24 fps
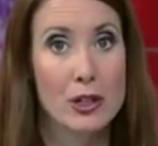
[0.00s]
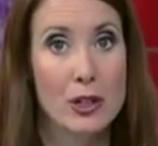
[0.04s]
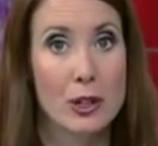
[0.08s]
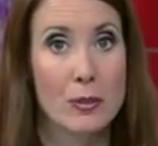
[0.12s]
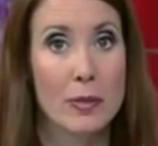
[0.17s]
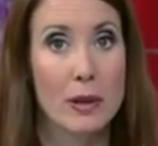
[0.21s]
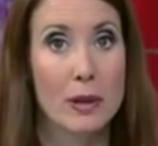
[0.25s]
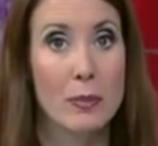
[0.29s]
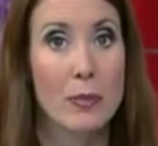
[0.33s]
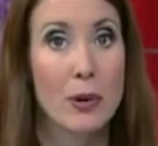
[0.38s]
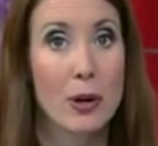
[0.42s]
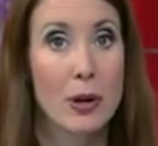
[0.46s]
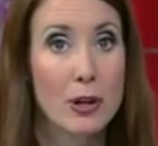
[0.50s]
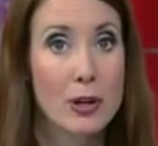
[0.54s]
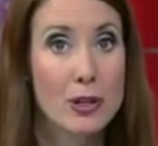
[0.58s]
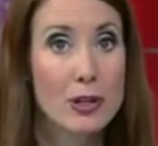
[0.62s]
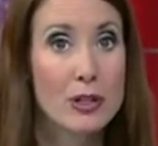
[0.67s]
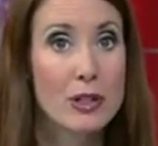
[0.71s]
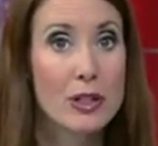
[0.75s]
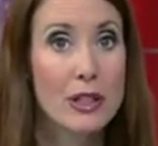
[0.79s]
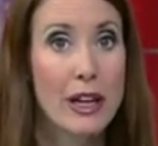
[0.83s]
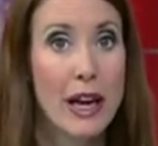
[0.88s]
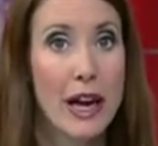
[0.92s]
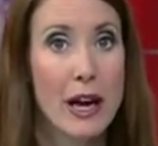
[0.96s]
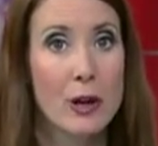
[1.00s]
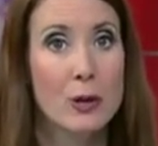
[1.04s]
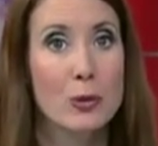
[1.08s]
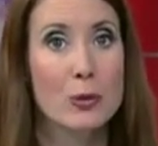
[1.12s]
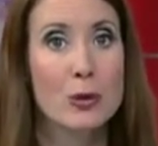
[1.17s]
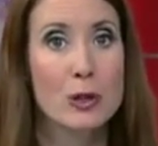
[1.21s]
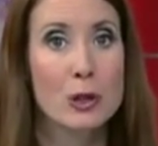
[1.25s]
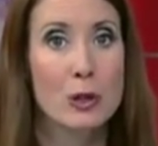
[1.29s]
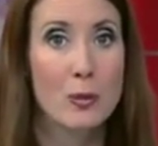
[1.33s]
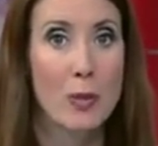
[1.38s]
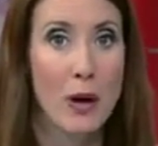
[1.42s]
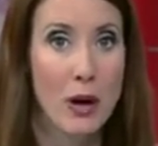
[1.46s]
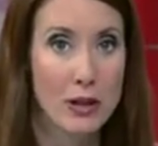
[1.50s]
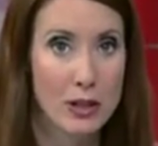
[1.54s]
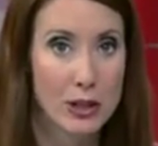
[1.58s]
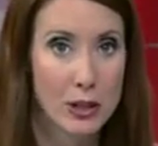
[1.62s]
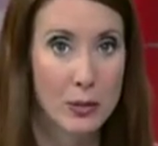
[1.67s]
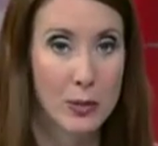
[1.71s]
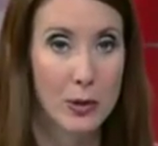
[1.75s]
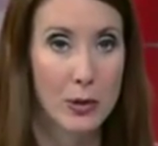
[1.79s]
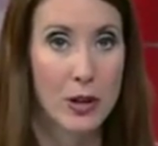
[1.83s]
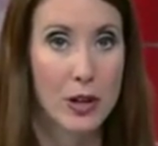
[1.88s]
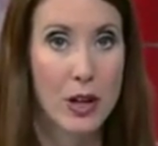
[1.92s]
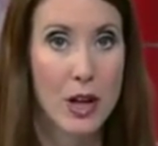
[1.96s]
should be personally held
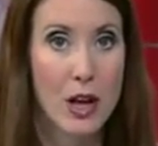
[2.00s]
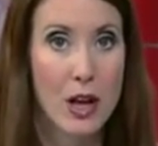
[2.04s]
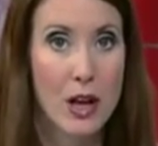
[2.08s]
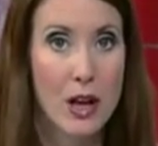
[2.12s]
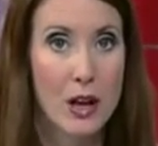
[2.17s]
responsible